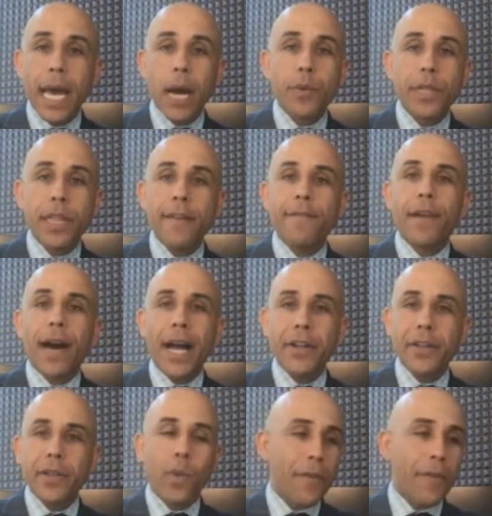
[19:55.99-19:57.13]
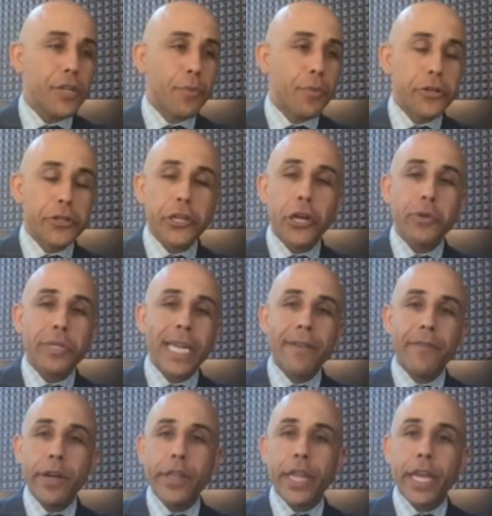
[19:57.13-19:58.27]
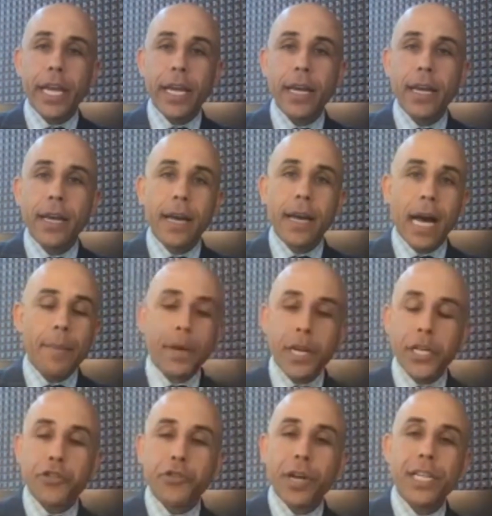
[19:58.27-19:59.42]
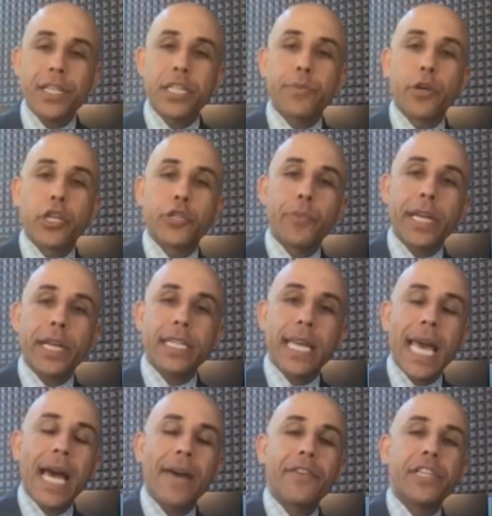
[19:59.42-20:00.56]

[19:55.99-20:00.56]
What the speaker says: And when they find it, wow, this person knows everything. I'm going to trust this person because they have